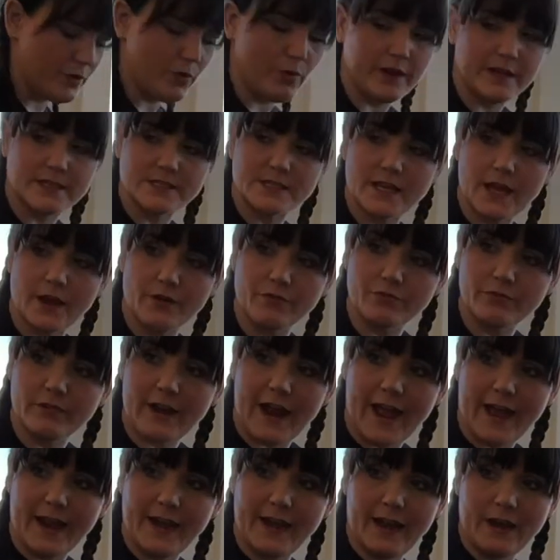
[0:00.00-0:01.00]
going to get
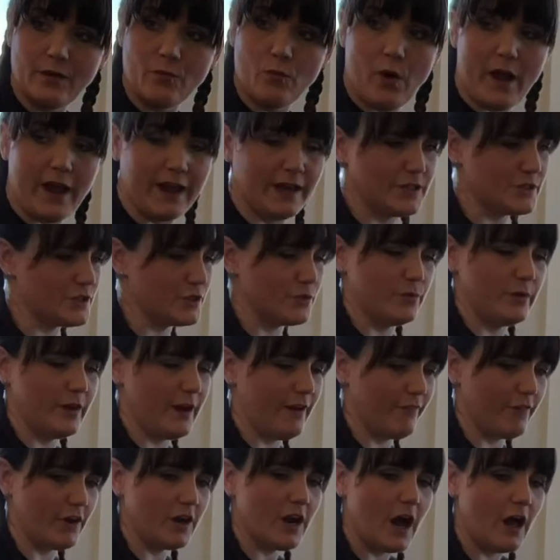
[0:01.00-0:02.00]
red and white or
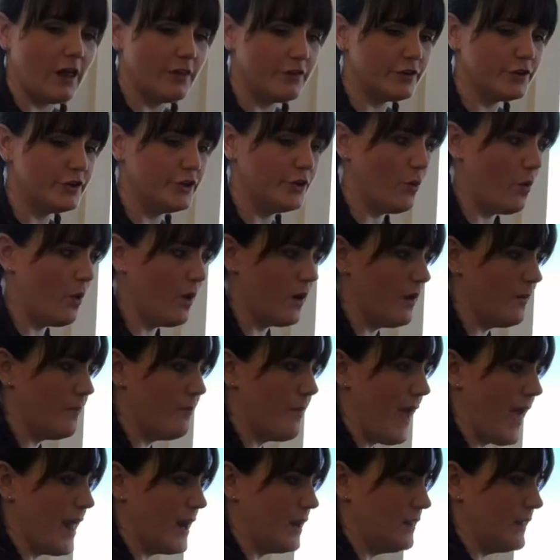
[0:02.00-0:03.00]
whatever color your
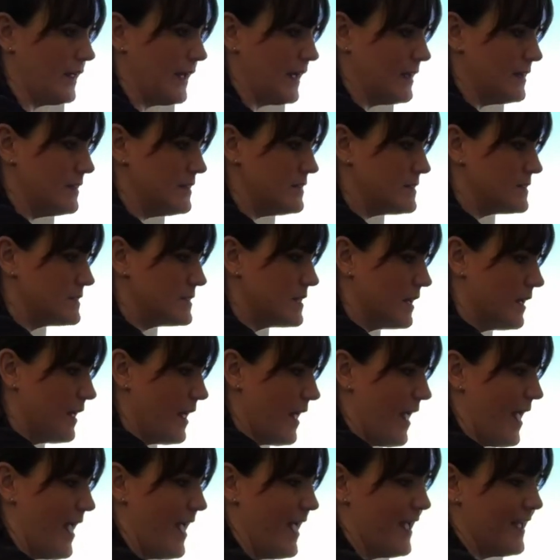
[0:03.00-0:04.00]
petal is.
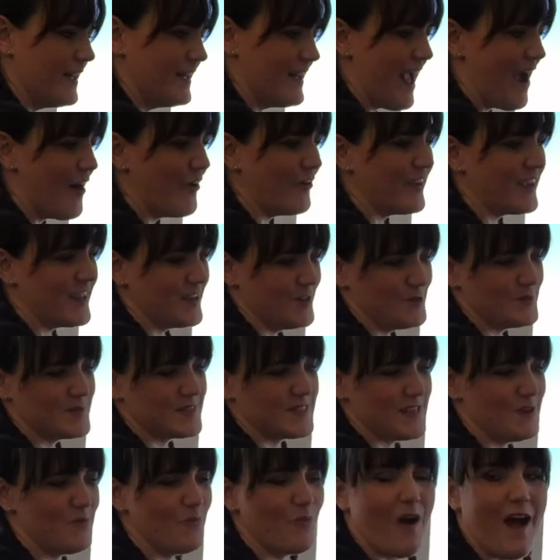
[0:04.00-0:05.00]
Now, can you
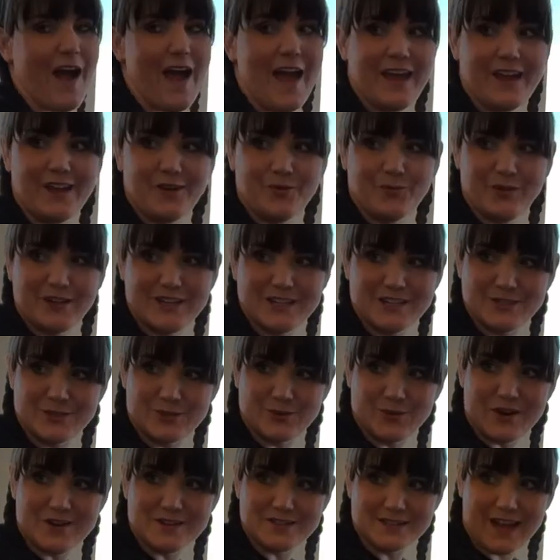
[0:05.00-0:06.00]
see why we didn't
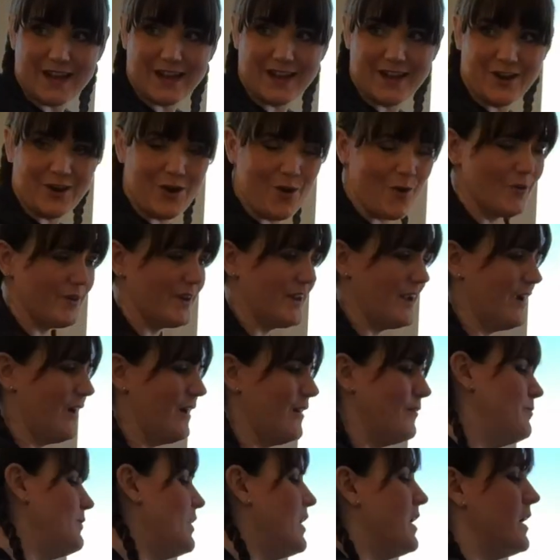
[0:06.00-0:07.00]
do our second coat
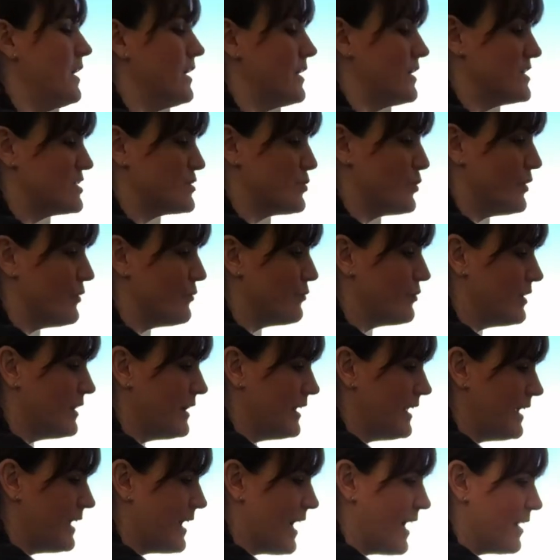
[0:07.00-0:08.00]
here? Because we're
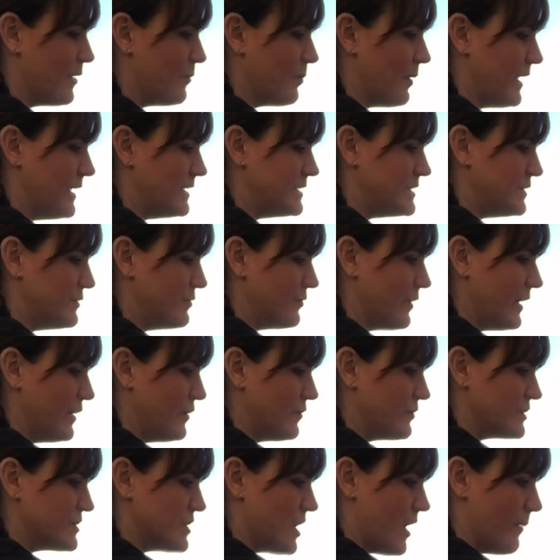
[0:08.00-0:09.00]
really kind of painting right
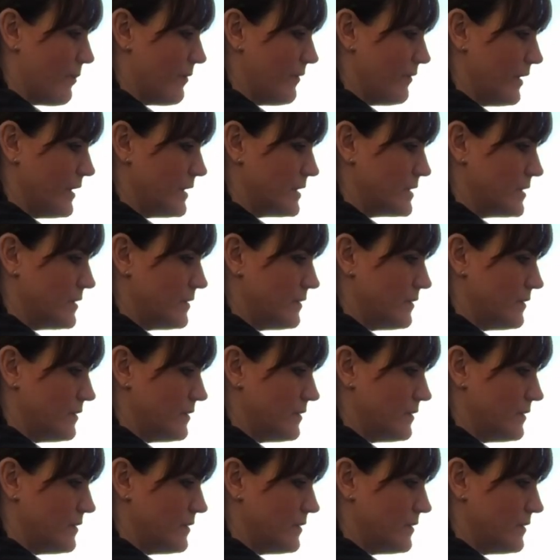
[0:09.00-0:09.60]
over top of it.